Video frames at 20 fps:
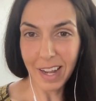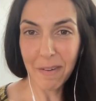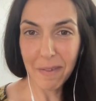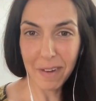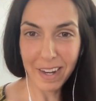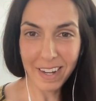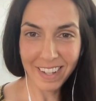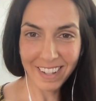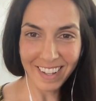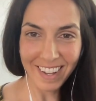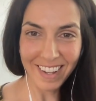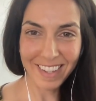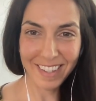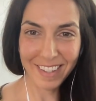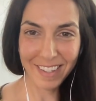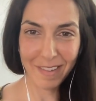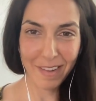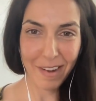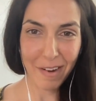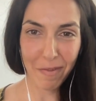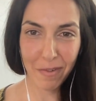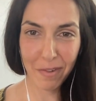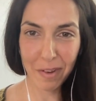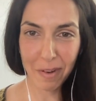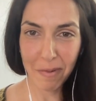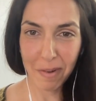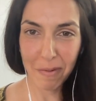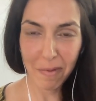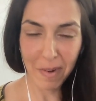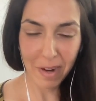way. That's definitely
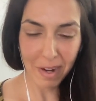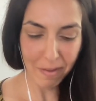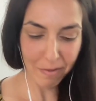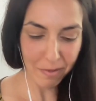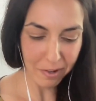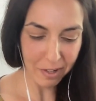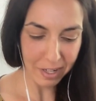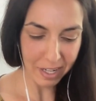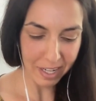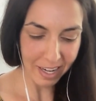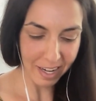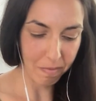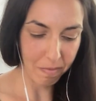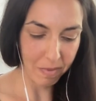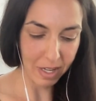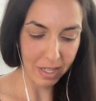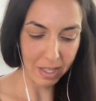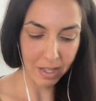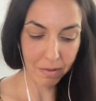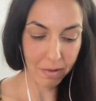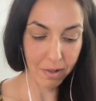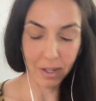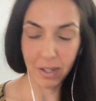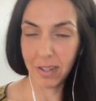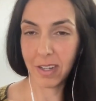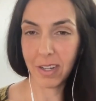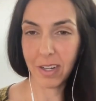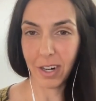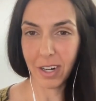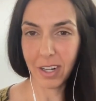one way of doing it. That's a
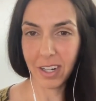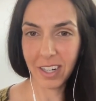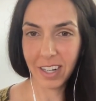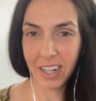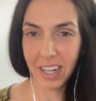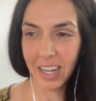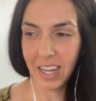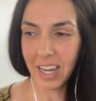good start.